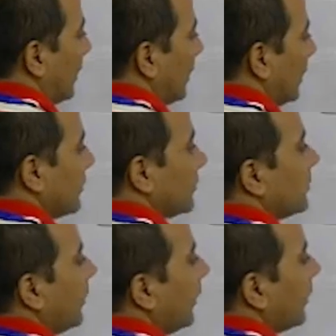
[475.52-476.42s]
Let us
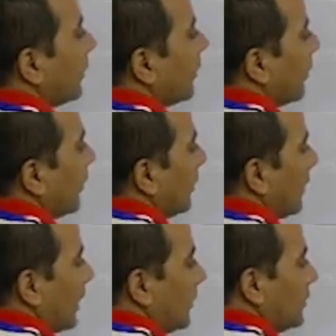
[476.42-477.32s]
see,
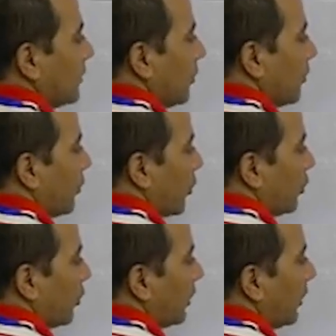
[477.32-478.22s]
that is
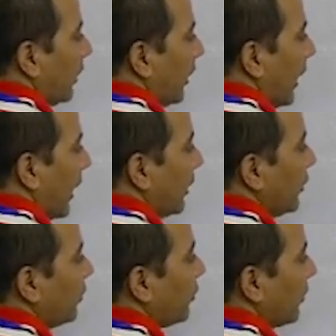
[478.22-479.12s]
proton and
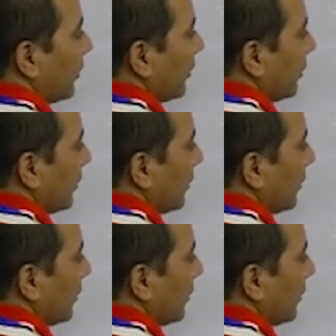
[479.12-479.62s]
neutron.